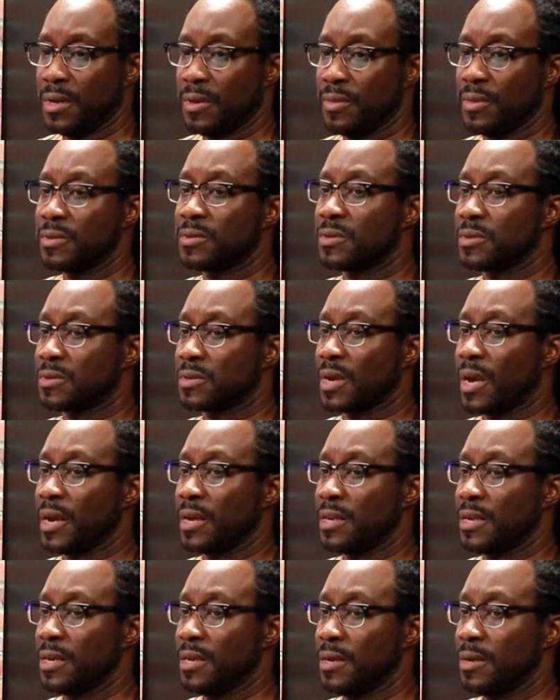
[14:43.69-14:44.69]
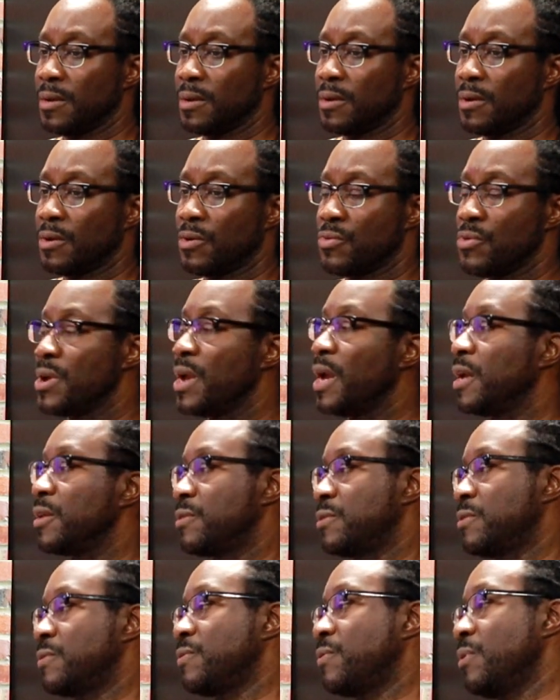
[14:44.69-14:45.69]
this society
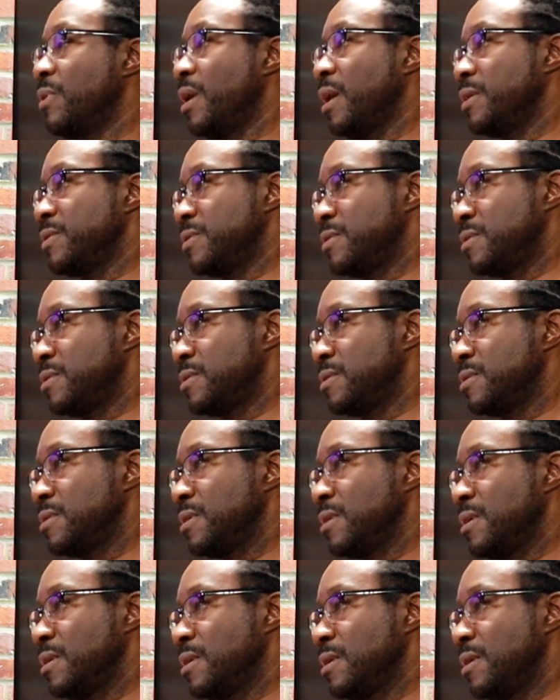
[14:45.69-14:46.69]
creates for us